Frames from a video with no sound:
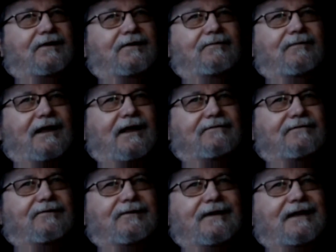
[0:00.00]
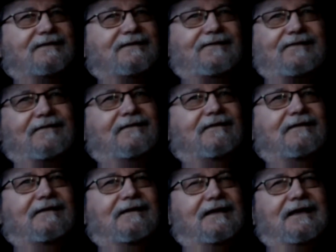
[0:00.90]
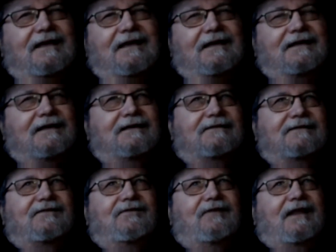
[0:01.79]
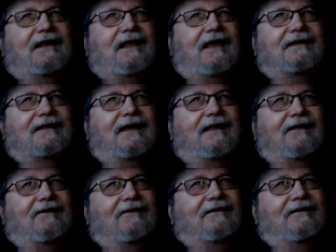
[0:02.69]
or whatever, and it's you need an antenna.